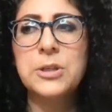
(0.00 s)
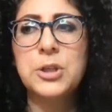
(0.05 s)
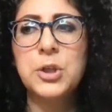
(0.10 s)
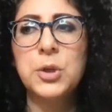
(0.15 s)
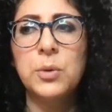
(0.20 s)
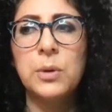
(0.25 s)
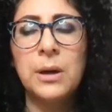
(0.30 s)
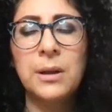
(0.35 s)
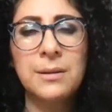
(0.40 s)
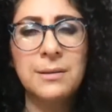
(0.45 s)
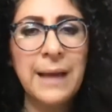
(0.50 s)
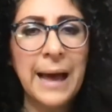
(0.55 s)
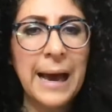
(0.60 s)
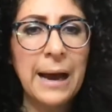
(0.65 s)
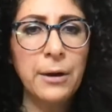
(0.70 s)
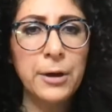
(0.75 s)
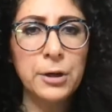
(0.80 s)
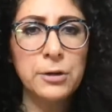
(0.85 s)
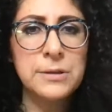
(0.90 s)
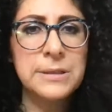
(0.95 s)
to allow
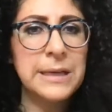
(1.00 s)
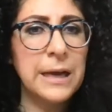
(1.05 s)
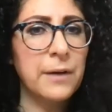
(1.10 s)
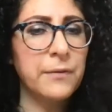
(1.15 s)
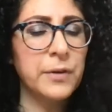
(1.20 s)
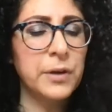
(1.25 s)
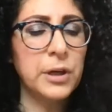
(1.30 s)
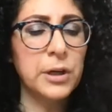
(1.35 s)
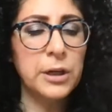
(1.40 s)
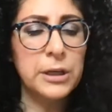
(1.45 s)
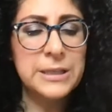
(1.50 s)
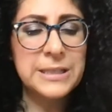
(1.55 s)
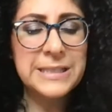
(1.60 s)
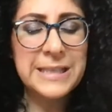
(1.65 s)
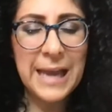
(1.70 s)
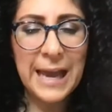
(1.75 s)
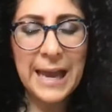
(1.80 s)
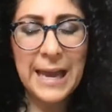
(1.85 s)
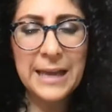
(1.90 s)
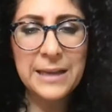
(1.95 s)
yourself a good
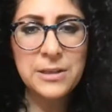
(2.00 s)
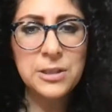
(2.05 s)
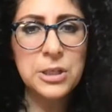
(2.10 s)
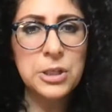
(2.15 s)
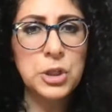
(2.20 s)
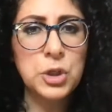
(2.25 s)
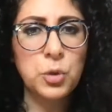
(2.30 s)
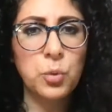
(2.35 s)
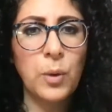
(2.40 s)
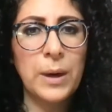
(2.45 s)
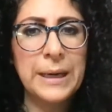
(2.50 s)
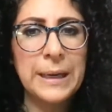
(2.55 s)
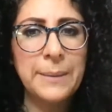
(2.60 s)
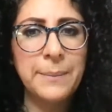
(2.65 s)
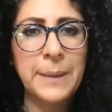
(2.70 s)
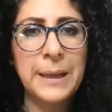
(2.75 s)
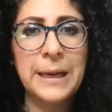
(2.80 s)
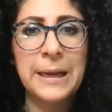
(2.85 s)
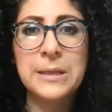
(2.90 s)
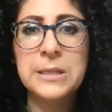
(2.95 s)
10 to 20
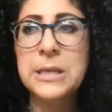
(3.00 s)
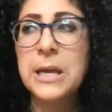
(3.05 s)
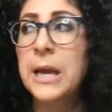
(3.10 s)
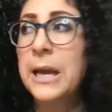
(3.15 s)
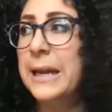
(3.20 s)
minutes,